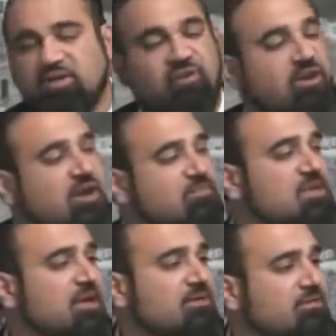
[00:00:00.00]
His friend
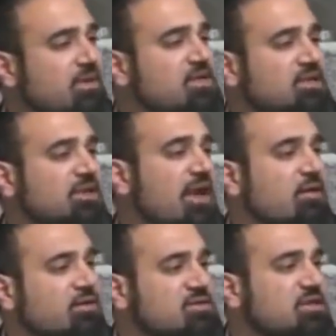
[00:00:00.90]
comes in, he's
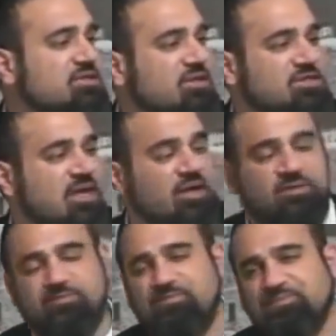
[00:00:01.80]
collateral, sits in the
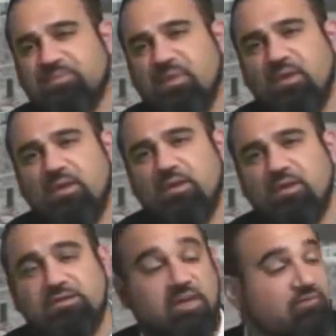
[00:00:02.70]
cell.
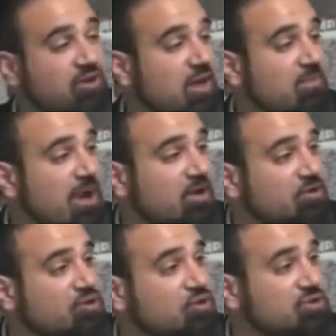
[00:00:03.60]
Said, if you're not back
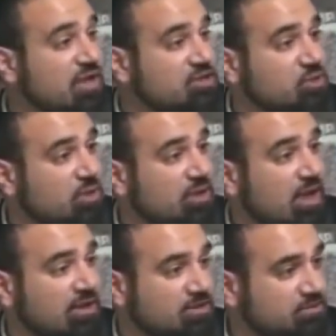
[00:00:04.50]
on Tuesday, 2
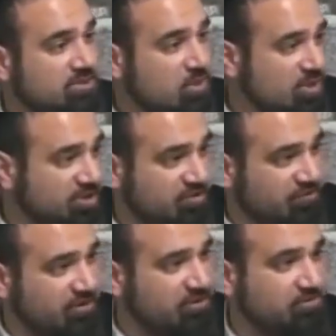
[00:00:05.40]
o'clock, say, we're killing
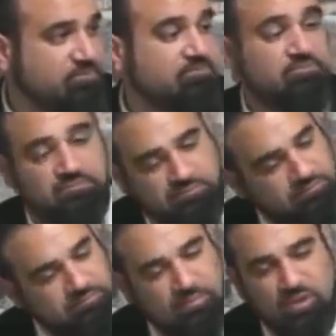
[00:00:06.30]
your friend.
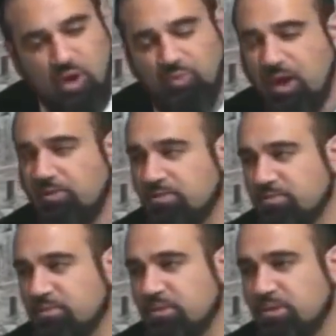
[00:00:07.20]
No
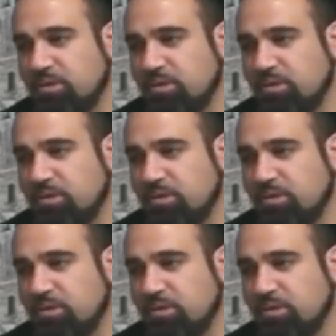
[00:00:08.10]
problem.